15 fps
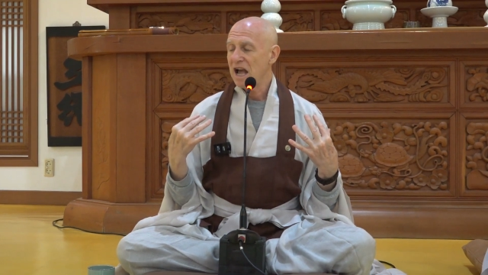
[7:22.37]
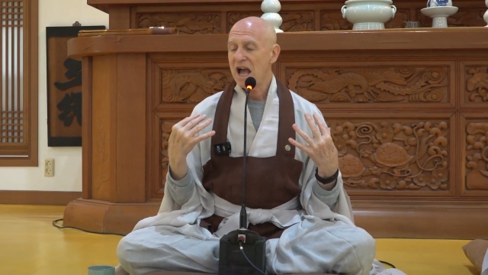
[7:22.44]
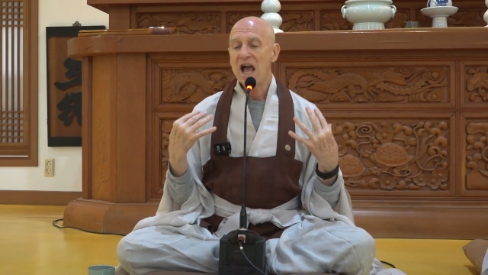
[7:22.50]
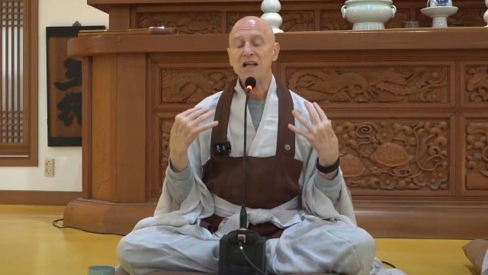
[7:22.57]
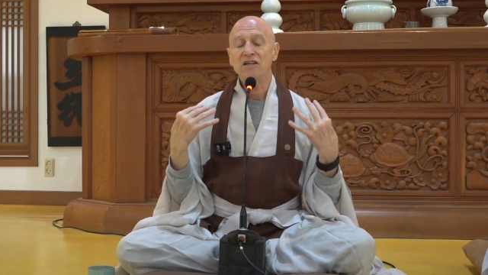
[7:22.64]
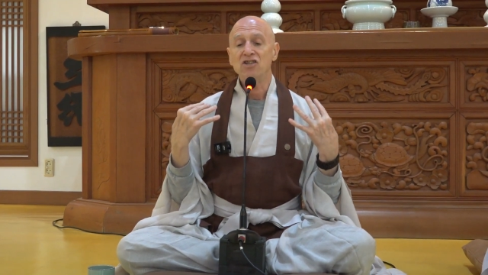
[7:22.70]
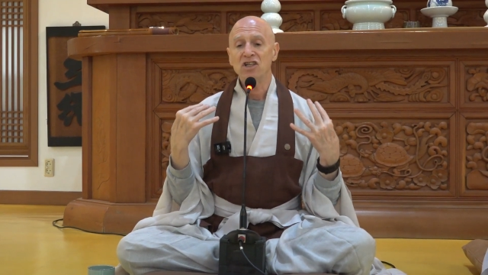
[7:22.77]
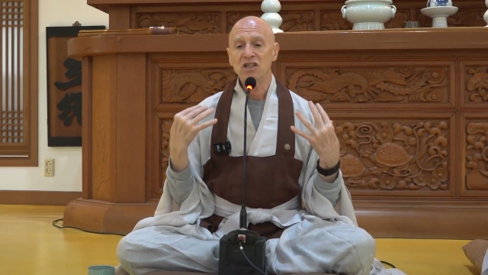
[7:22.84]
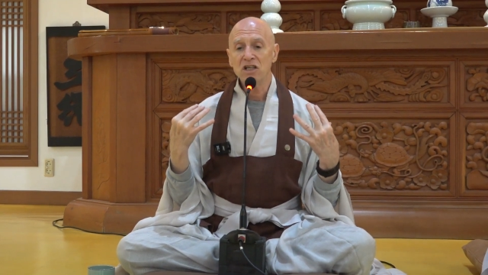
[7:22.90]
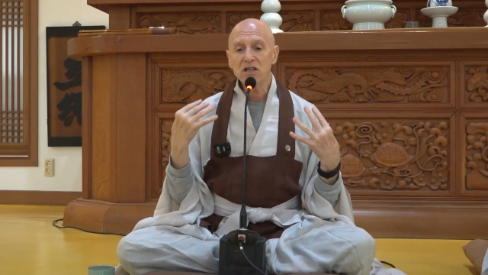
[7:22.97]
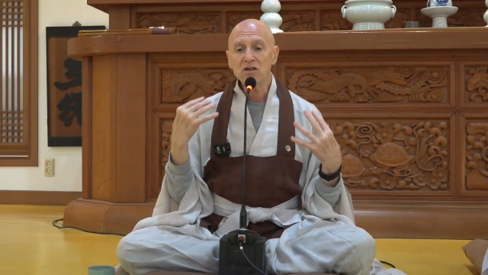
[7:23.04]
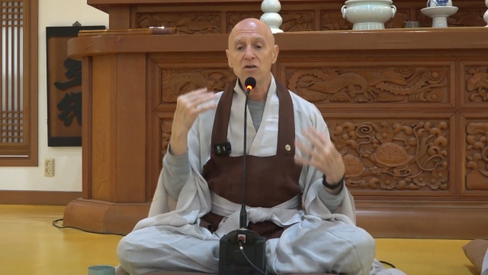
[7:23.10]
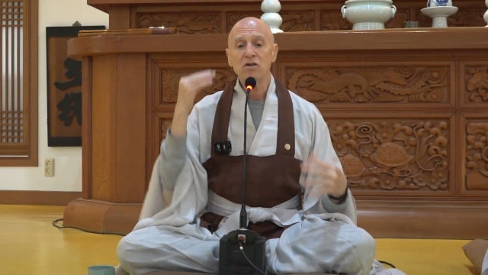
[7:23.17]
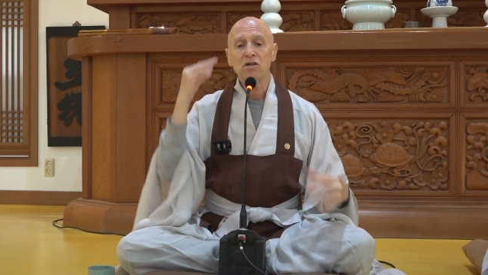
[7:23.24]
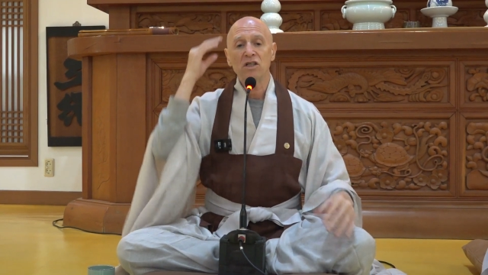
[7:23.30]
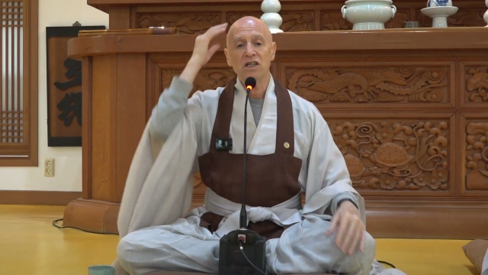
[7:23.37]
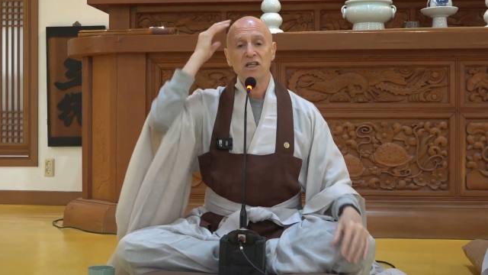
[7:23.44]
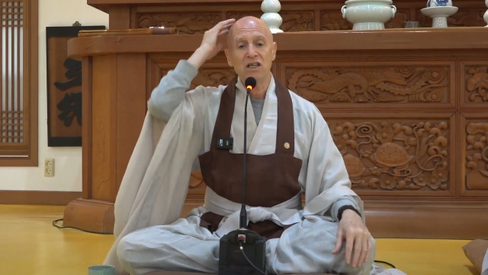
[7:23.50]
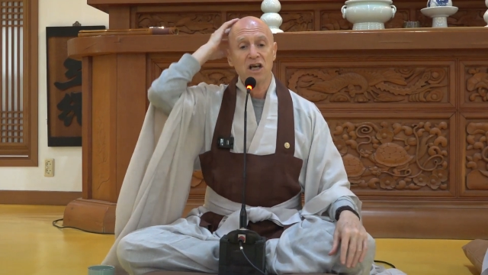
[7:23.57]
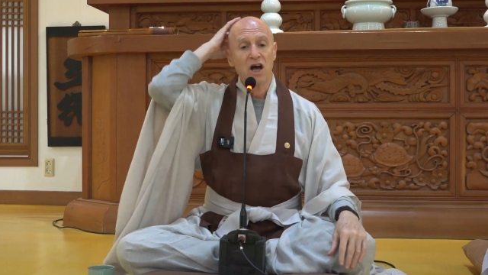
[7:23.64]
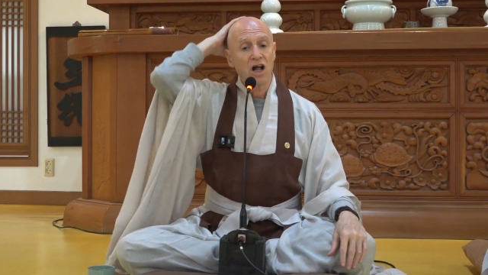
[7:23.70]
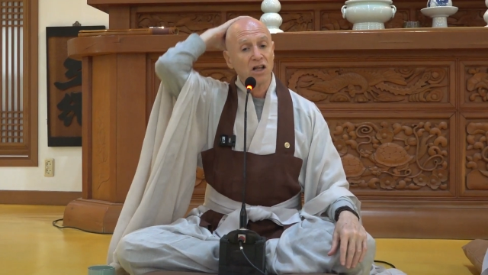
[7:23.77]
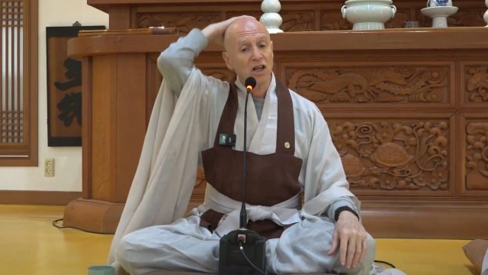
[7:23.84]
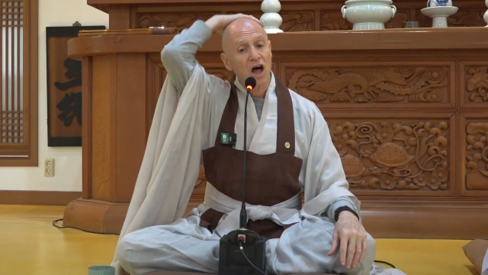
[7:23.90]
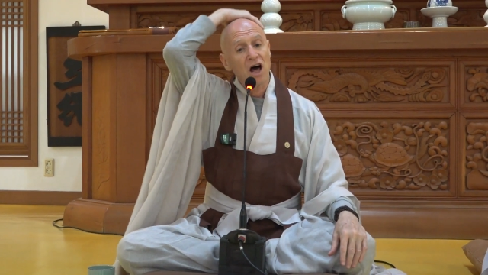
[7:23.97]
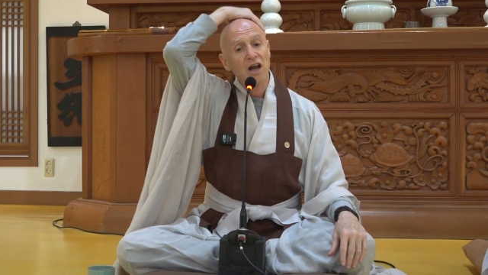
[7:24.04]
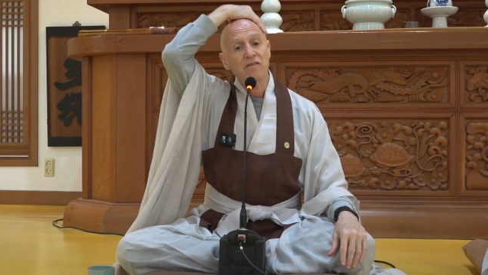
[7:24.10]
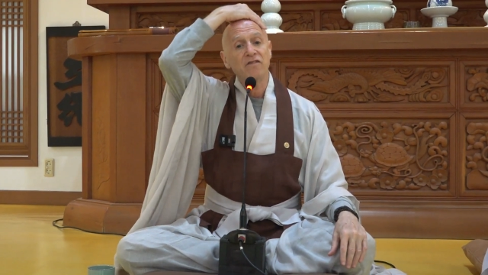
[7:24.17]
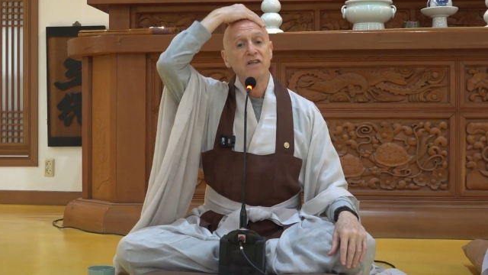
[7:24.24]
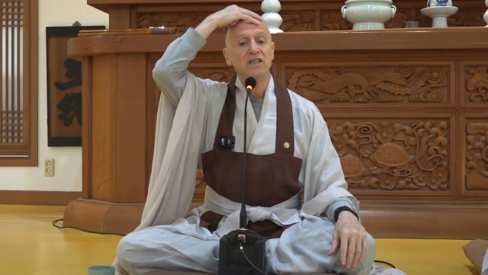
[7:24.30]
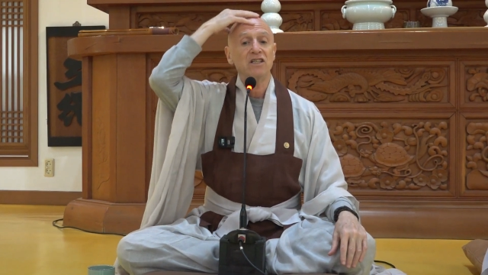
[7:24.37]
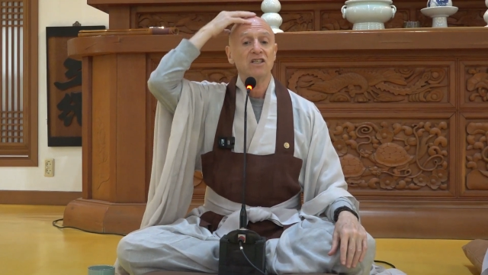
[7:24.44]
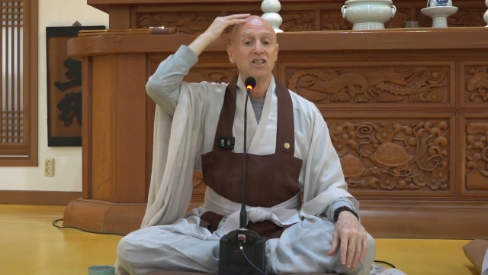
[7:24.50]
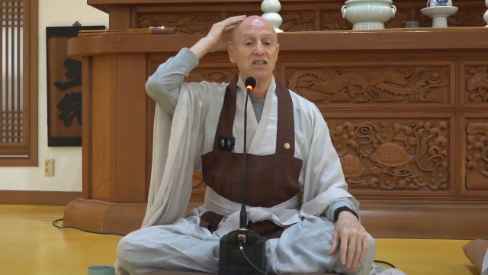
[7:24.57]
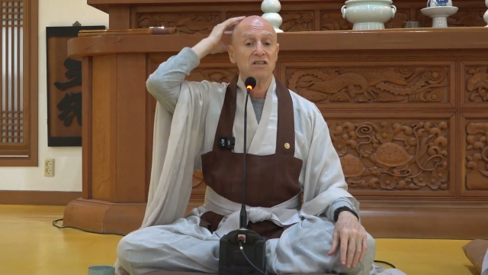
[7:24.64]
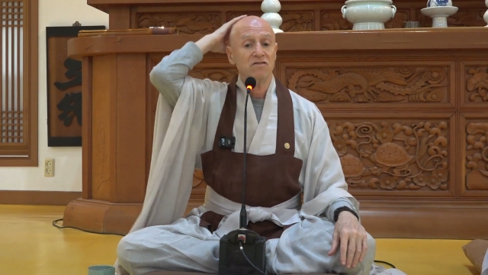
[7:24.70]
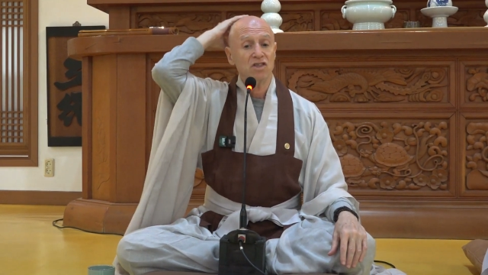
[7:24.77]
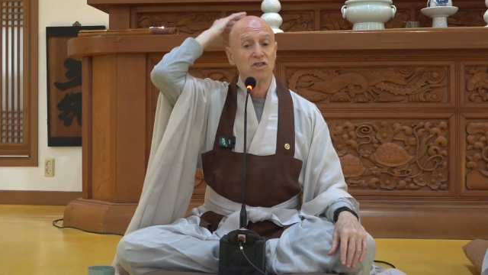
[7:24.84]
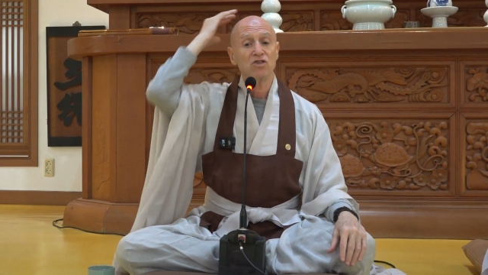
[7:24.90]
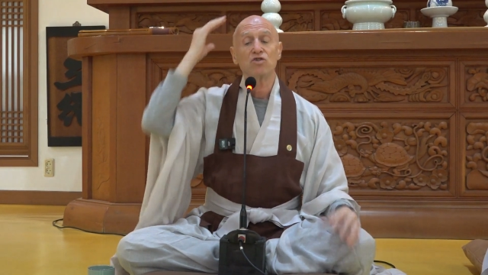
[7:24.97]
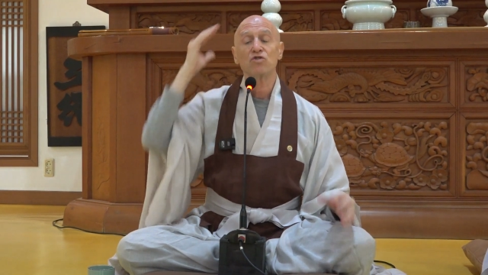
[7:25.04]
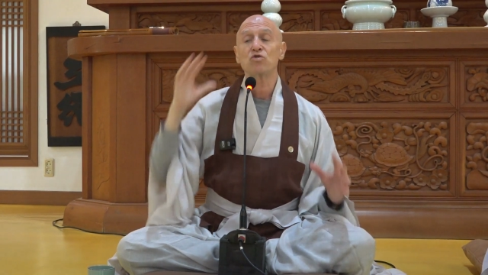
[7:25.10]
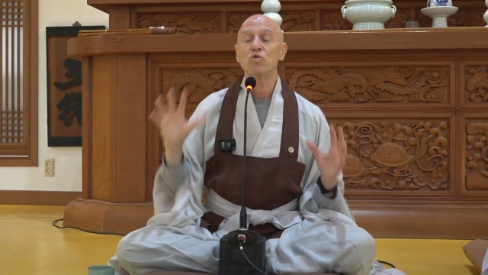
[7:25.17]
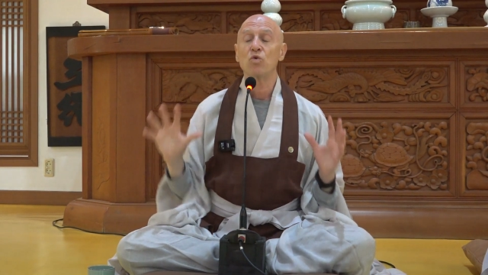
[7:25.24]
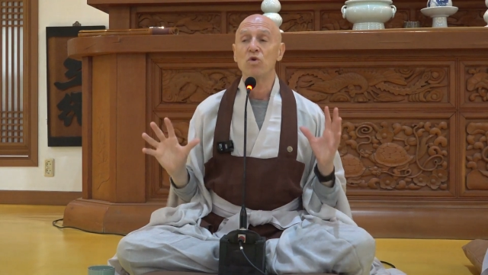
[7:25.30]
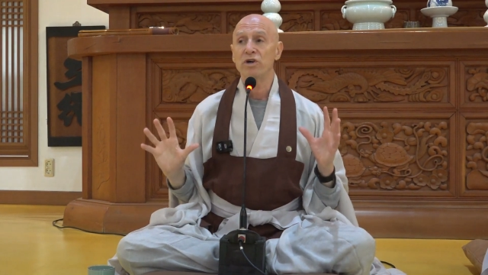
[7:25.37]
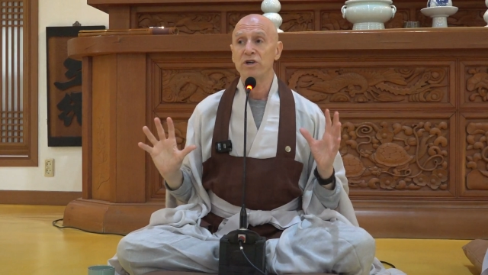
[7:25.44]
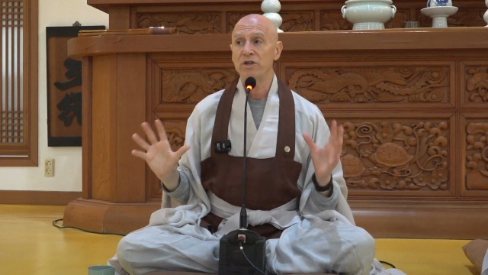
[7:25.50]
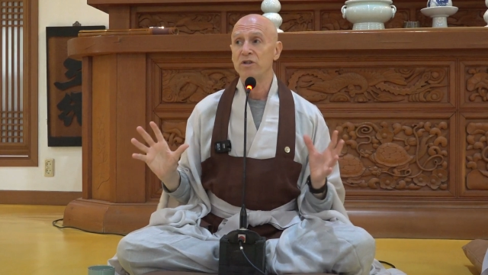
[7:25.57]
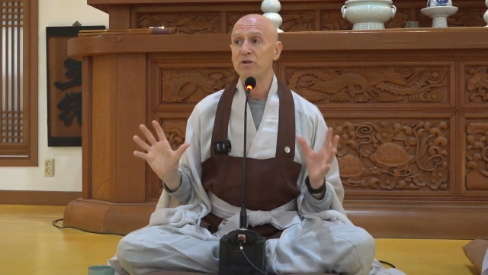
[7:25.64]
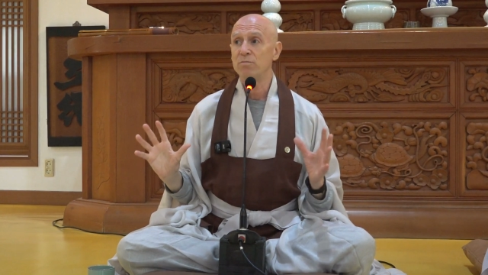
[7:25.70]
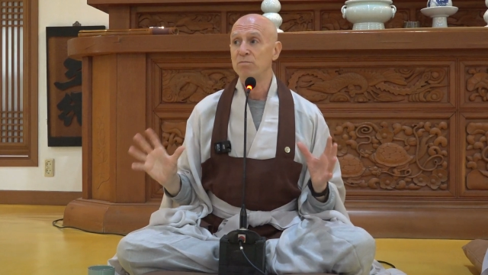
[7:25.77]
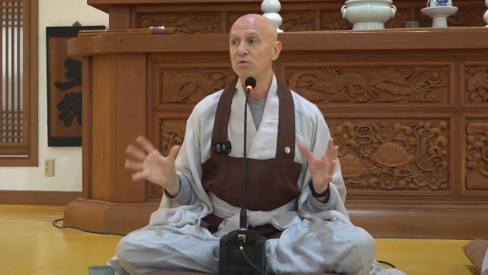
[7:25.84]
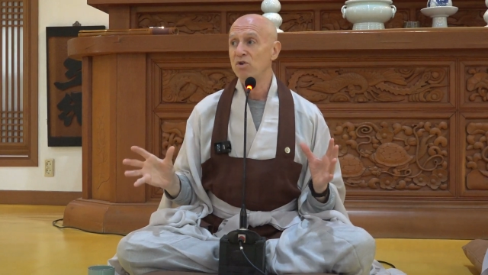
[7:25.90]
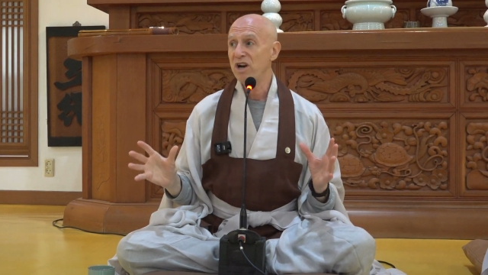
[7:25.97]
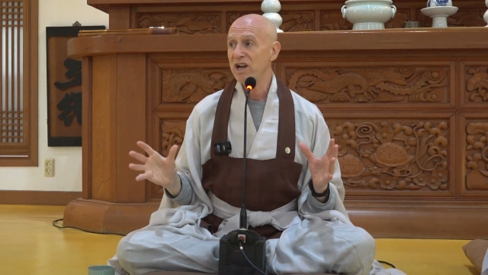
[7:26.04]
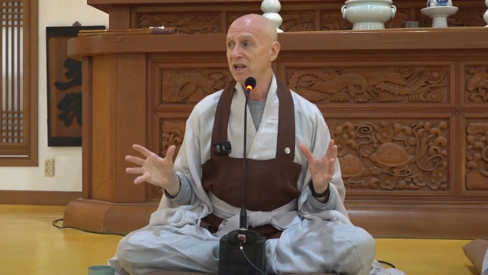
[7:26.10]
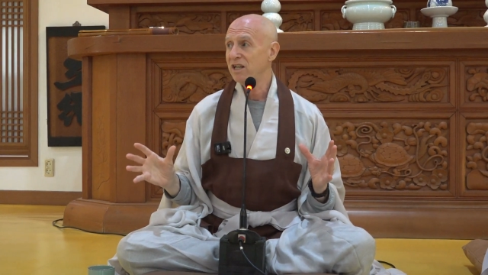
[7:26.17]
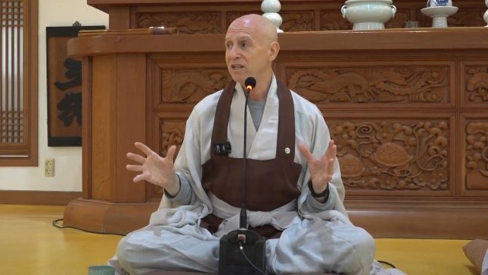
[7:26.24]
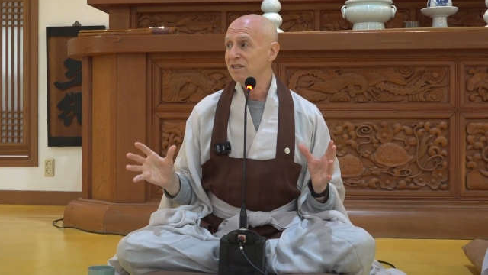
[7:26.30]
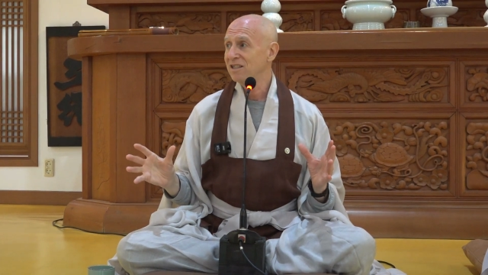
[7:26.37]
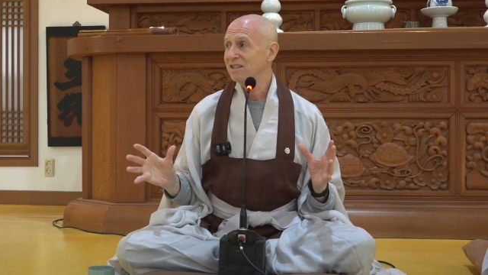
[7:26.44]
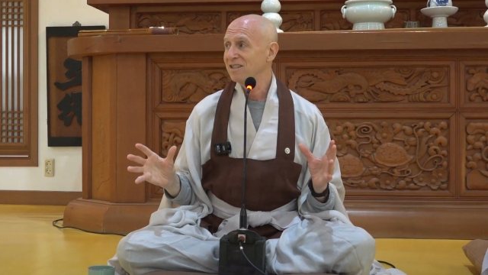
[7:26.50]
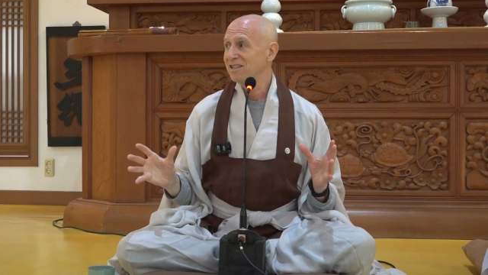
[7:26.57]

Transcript: And literally, a lot of it is even stored in the brain.